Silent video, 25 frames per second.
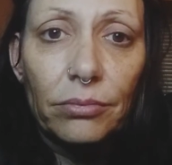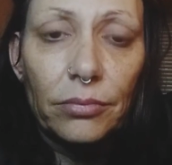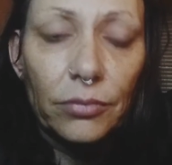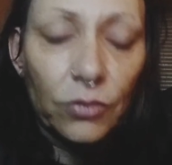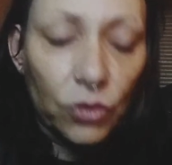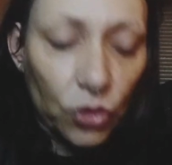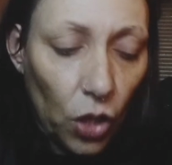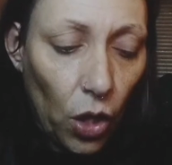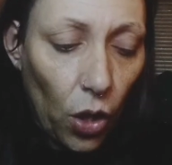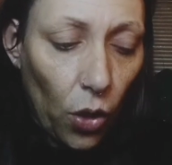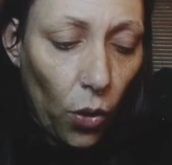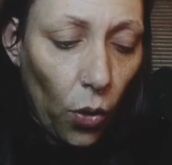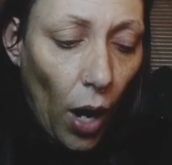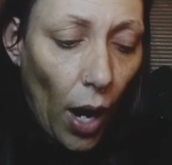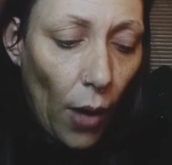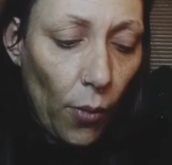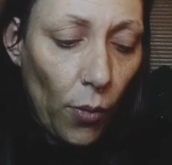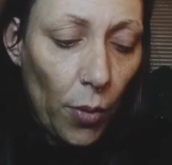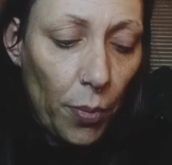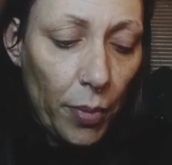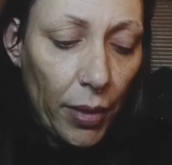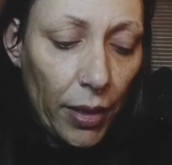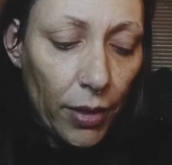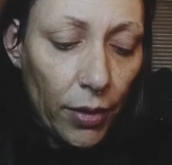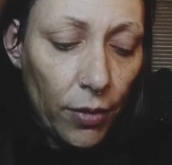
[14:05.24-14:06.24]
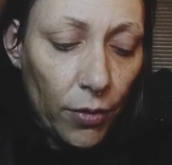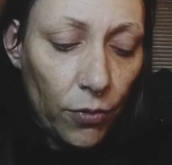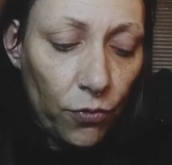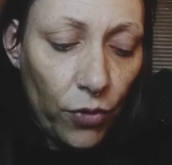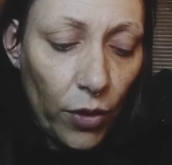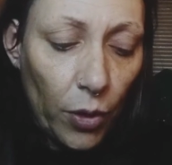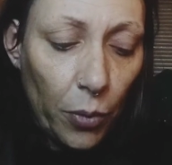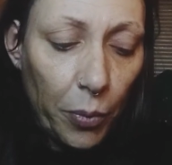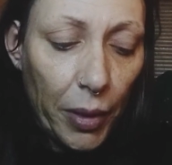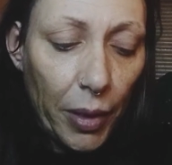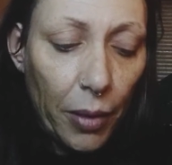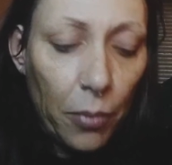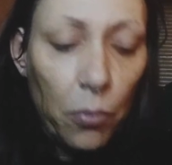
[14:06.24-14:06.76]
So I will be
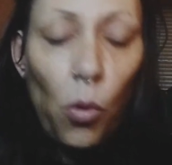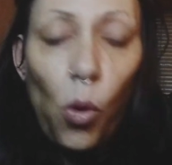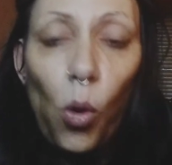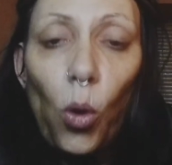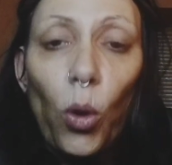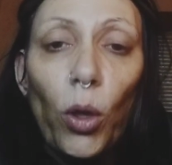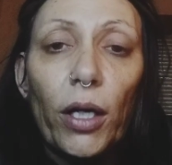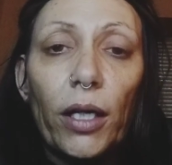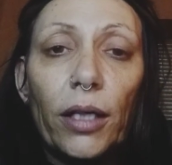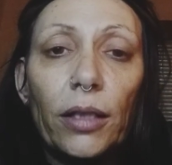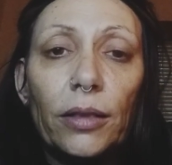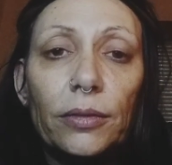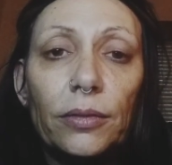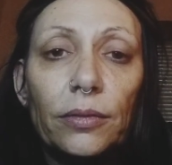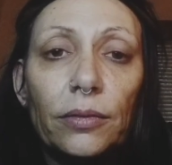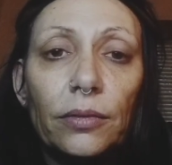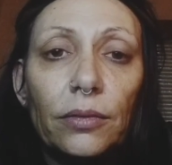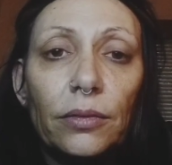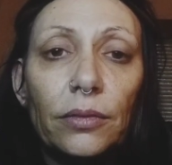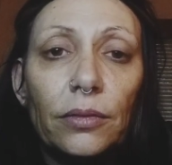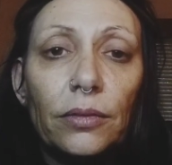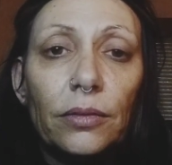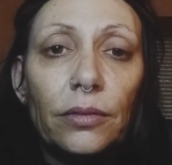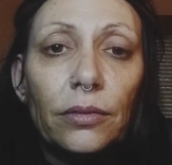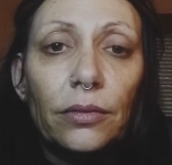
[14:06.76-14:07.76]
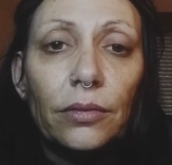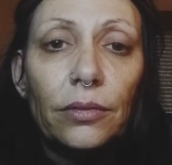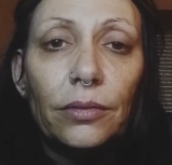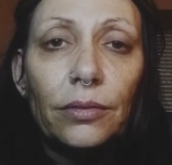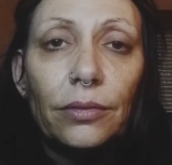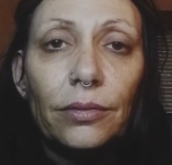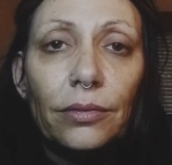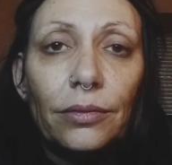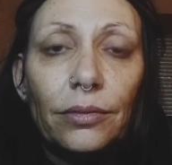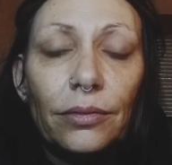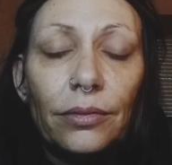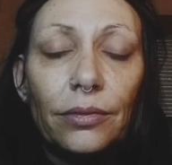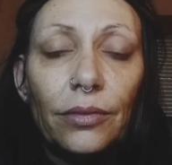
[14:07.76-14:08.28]
filming more
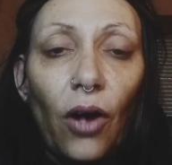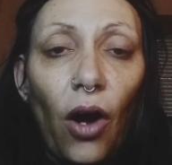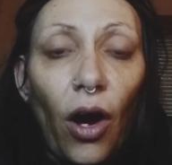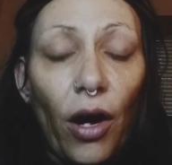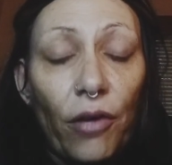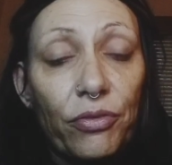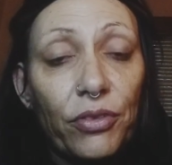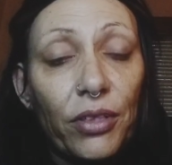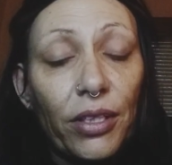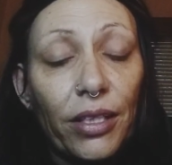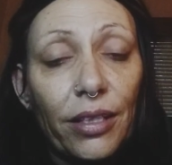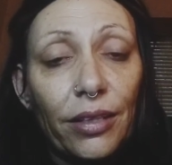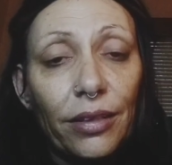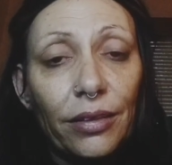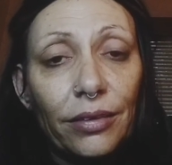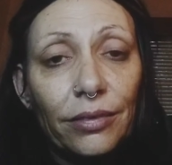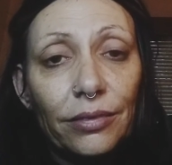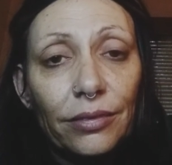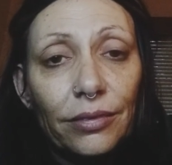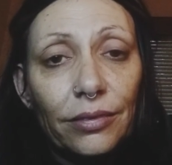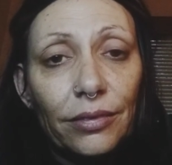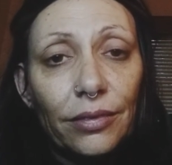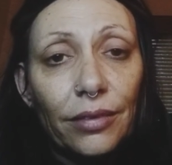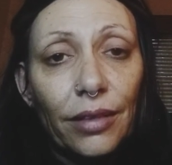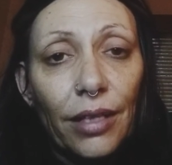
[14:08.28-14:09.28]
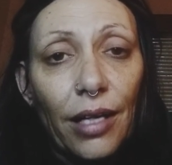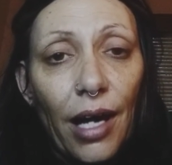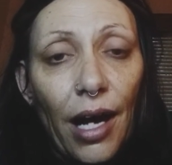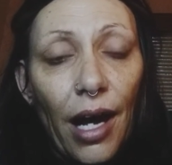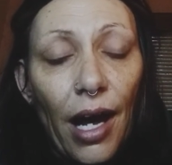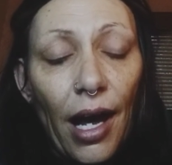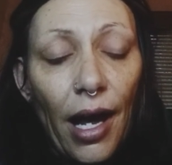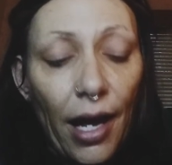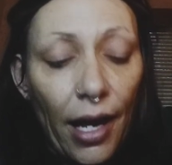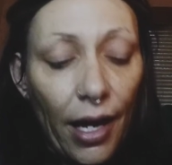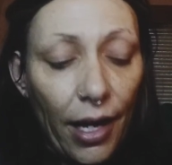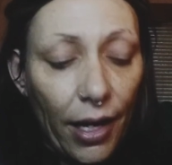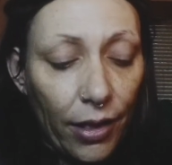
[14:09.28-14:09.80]
often
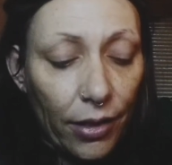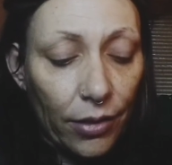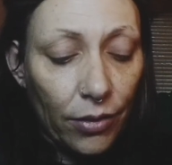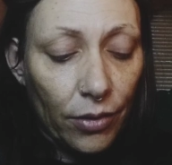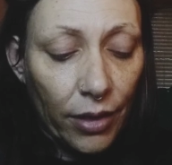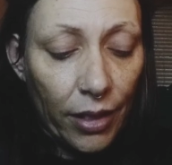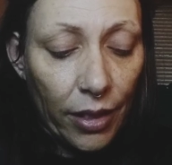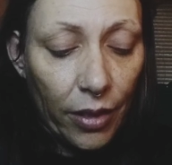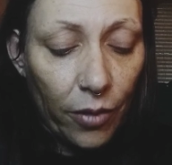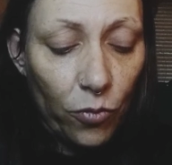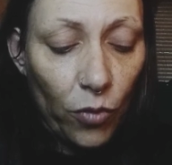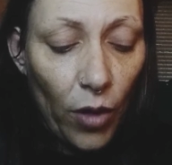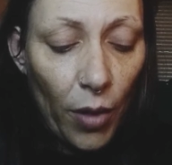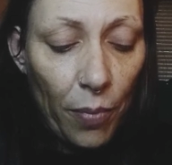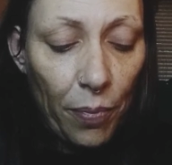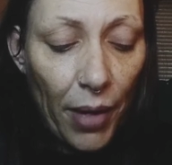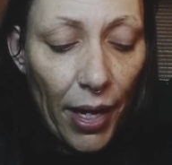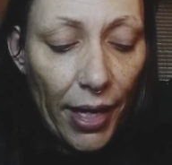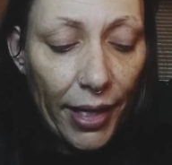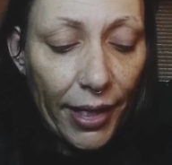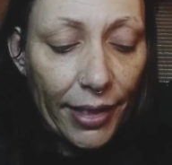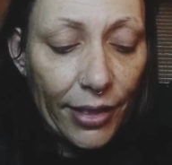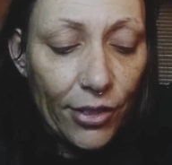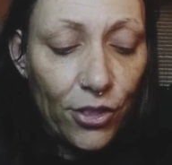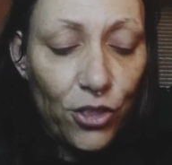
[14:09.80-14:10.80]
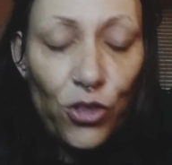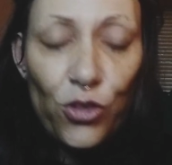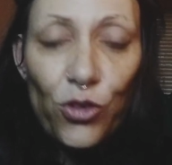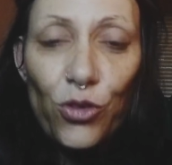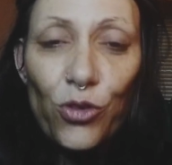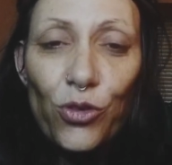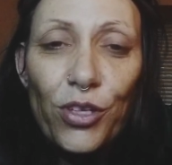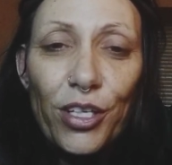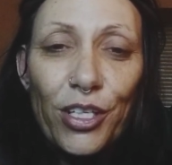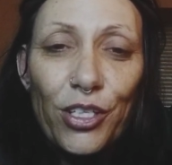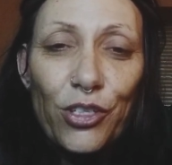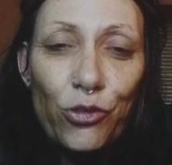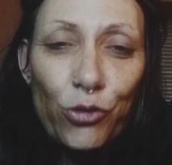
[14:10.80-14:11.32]
and getting right back into
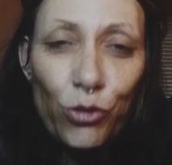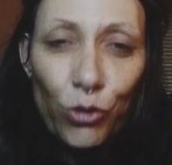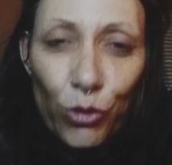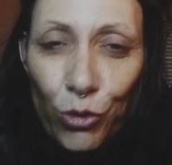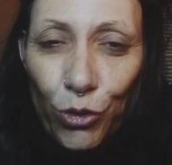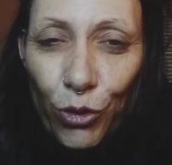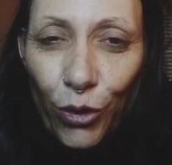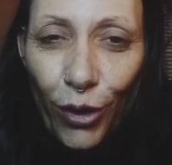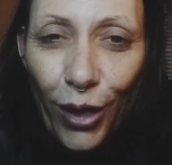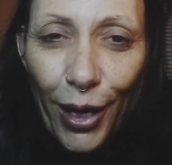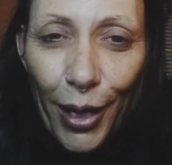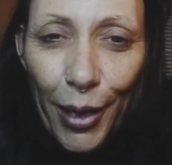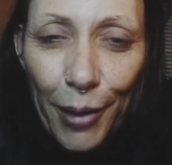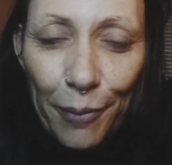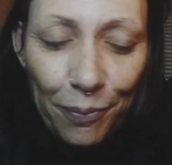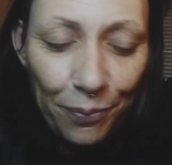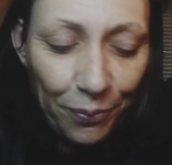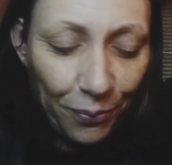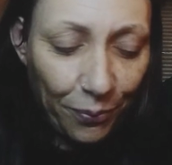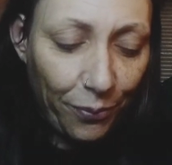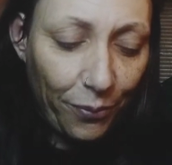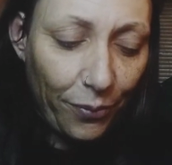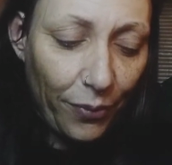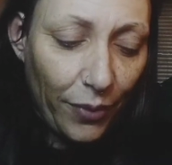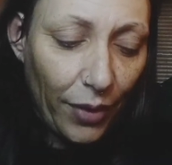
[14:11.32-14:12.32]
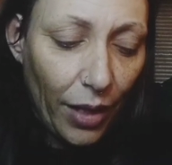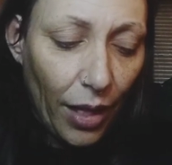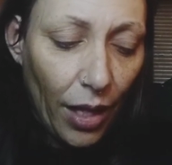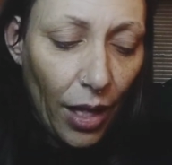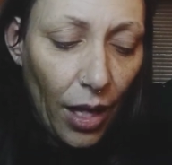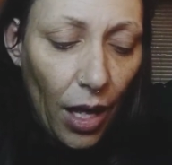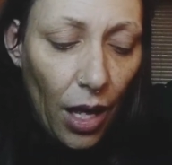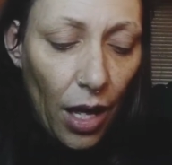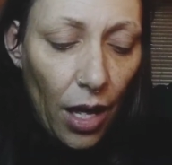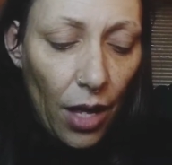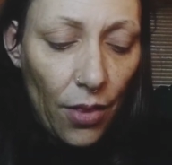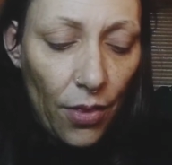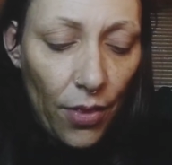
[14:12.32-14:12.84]
the true crime
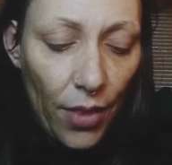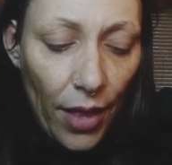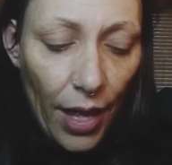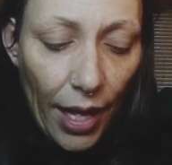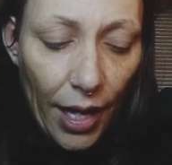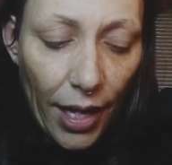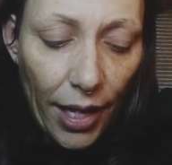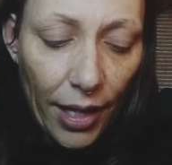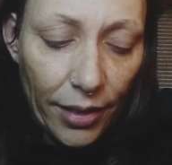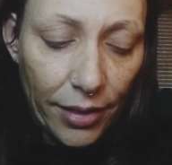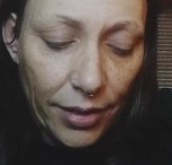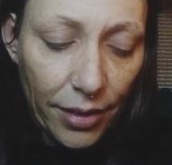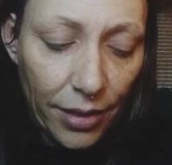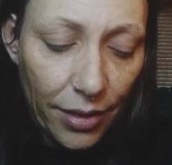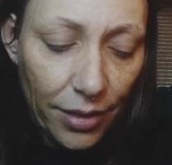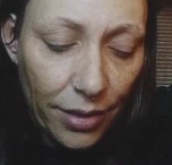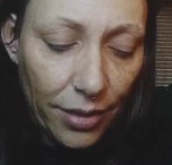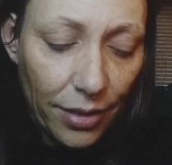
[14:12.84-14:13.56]
that